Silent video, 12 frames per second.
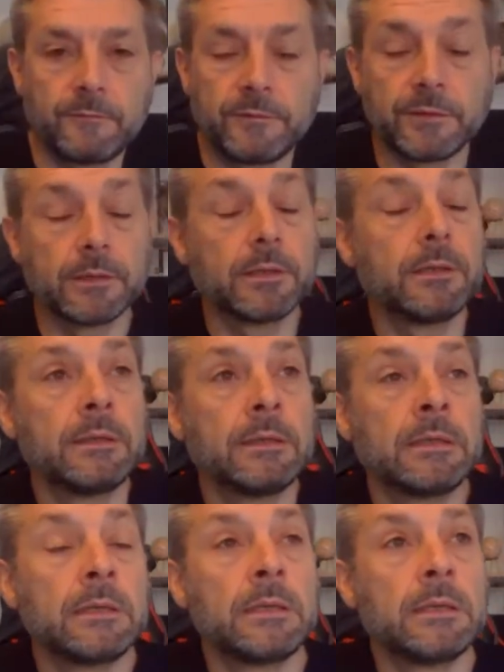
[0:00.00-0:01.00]
for
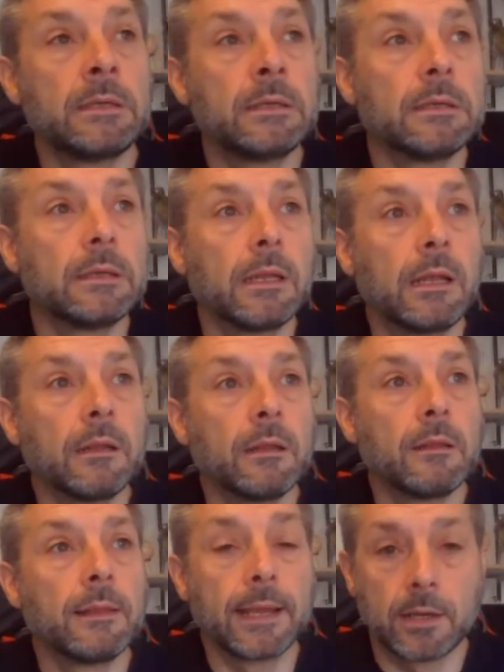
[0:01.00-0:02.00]

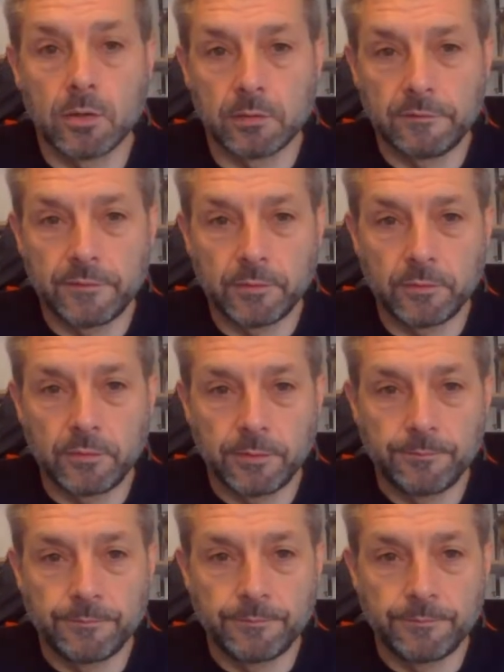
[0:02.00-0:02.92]
that kind of food.